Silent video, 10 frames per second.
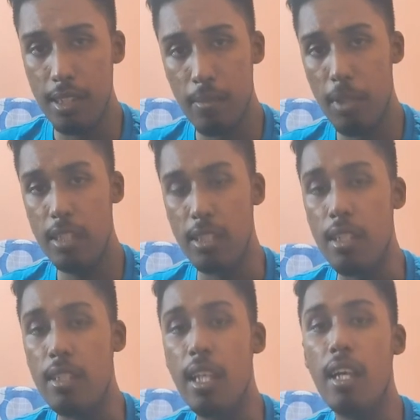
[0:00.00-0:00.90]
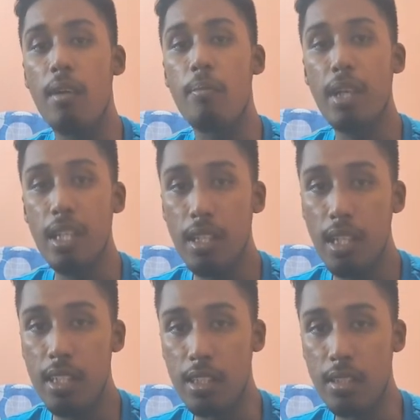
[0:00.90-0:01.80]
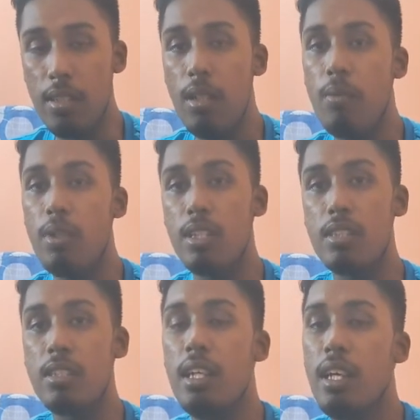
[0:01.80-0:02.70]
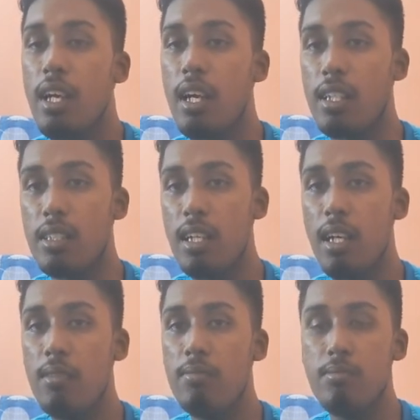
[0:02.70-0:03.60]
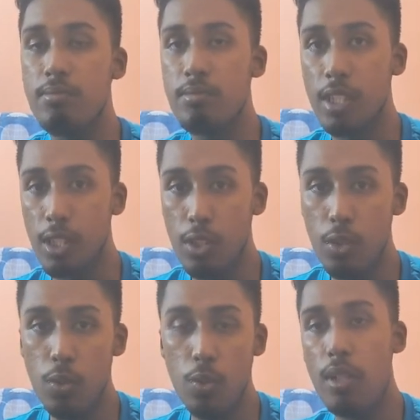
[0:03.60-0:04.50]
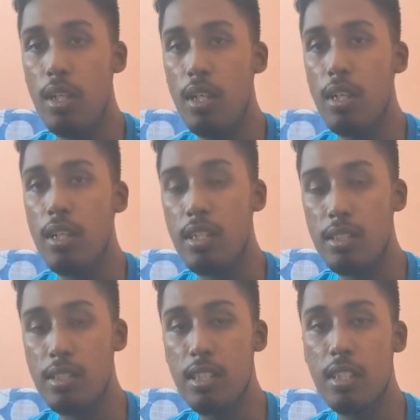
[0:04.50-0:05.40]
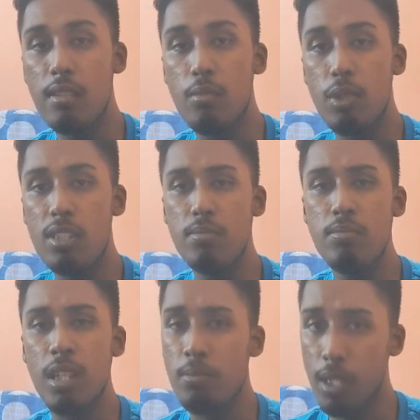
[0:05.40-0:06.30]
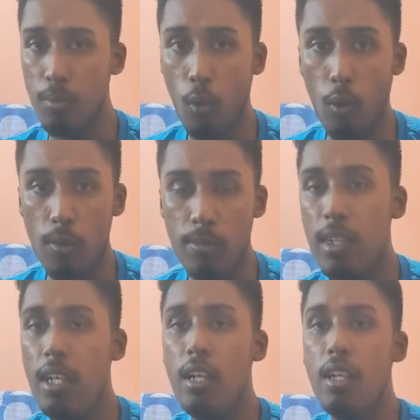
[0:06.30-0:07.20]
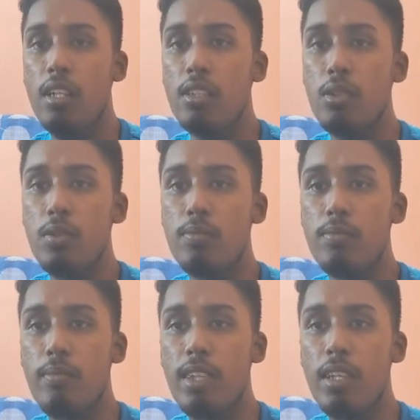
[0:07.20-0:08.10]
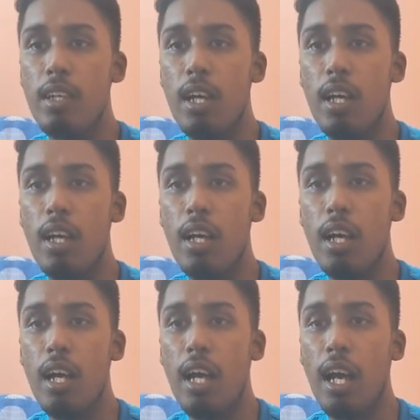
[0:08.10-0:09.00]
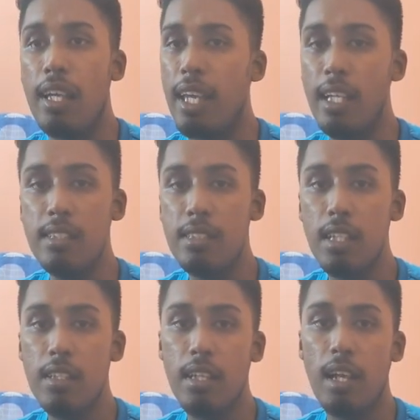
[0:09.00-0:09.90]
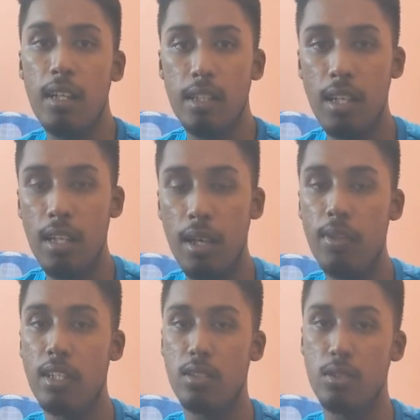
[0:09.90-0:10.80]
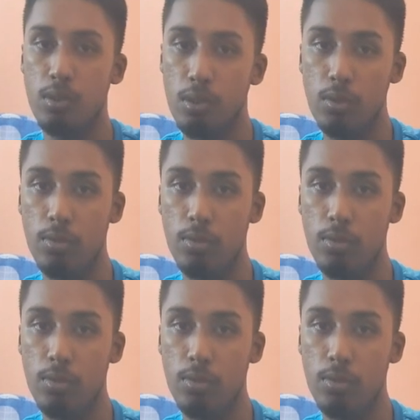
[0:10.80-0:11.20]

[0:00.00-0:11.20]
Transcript: Malaysia, there are many religions, which is Islam, Hindu, Christian, Buddhism, and many more. So I can't say that until now there's no